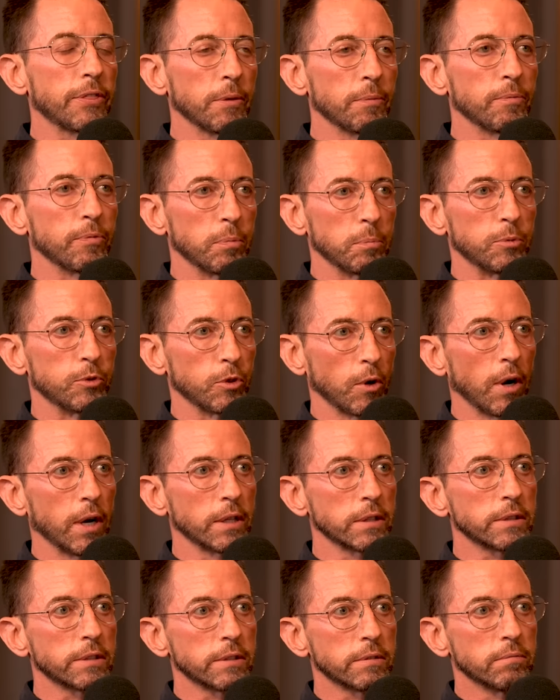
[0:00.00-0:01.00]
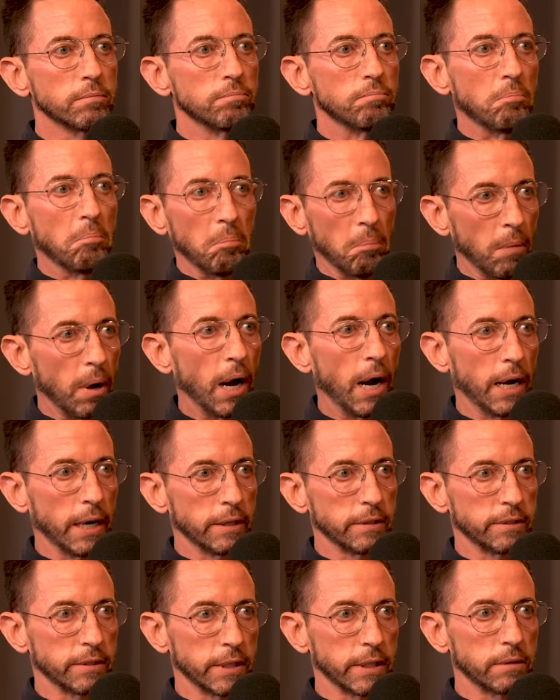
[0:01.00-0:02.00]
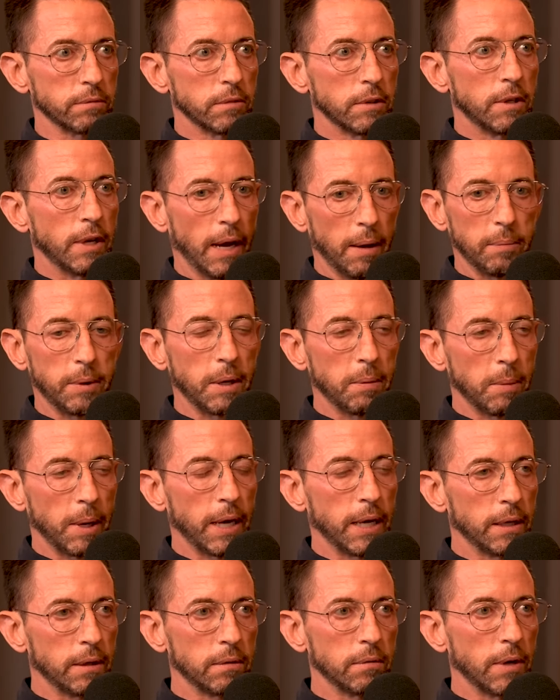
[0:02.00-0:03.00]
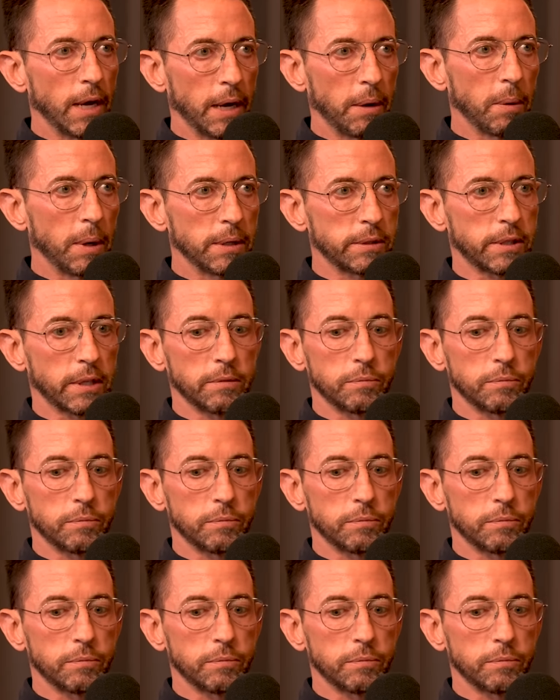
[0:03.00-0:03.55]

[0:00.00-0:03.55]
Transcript: them from drugs, honestly. MDMA and ayahuasca.